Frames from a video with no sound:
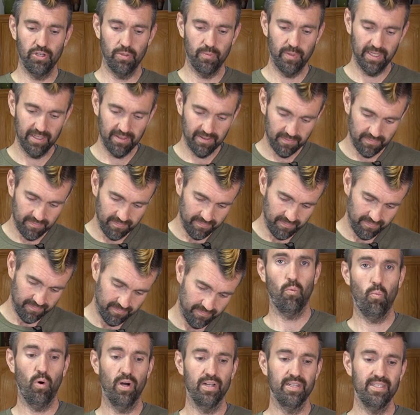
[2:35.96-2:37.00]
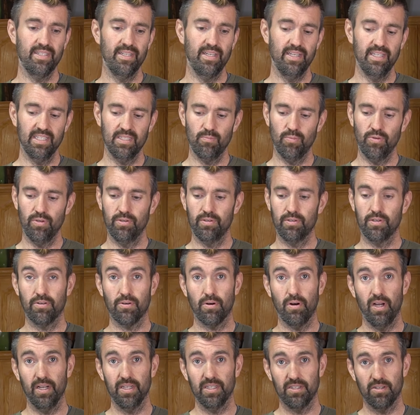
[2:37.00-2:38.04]
cumin, 1 teaspoon
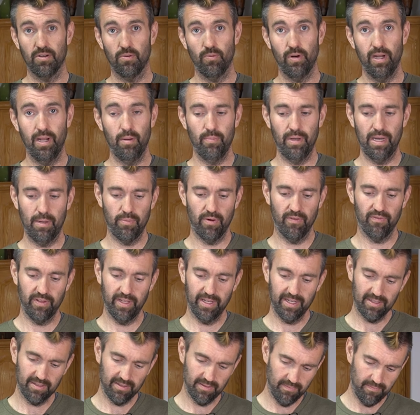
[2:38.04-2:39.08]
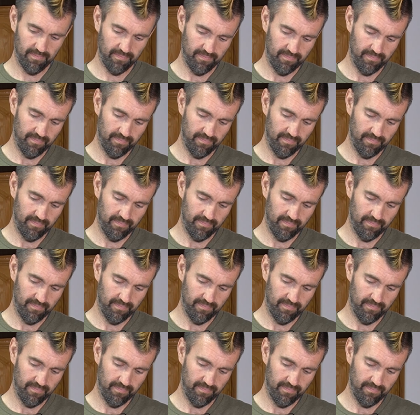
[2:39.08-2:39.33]
crushed red pepper flakes.